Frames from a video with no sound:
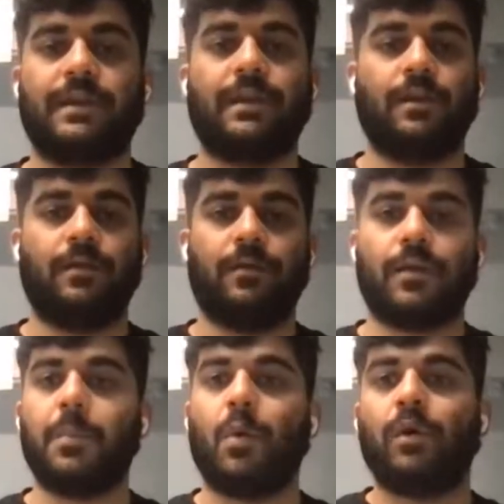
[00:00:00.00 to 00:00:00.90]
in
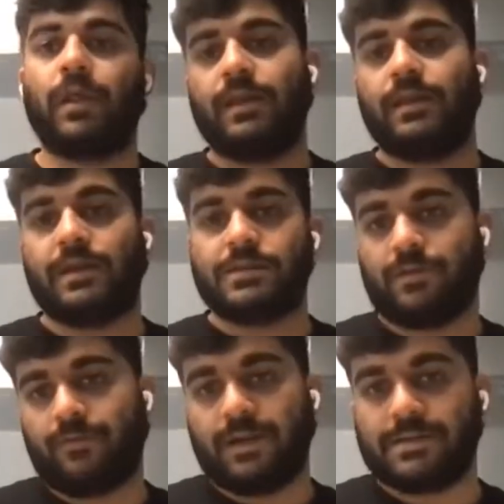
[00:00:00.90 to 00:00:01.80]
remote areas
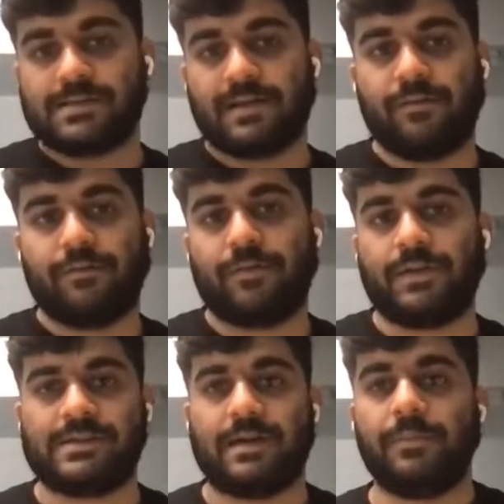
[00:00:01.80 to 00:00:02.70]
of Rajasthan, for
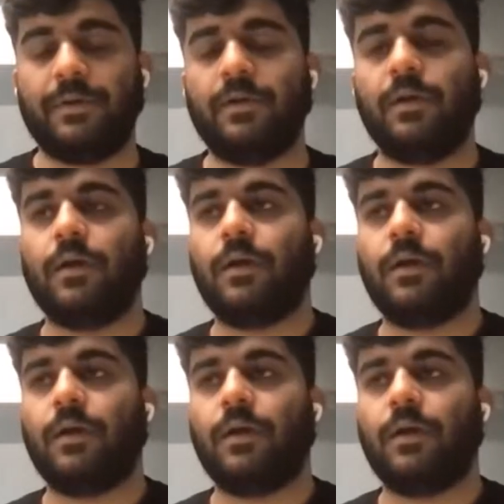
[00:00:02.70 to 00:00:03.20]
example.